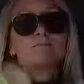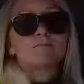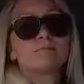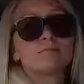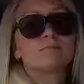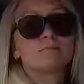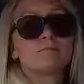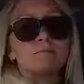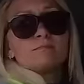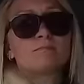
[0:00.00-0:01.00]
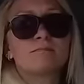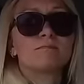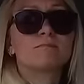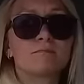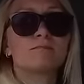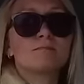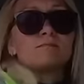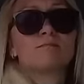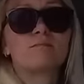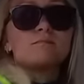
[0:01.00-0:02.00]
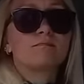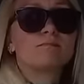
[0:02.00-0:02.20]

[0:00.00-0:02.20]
(silence)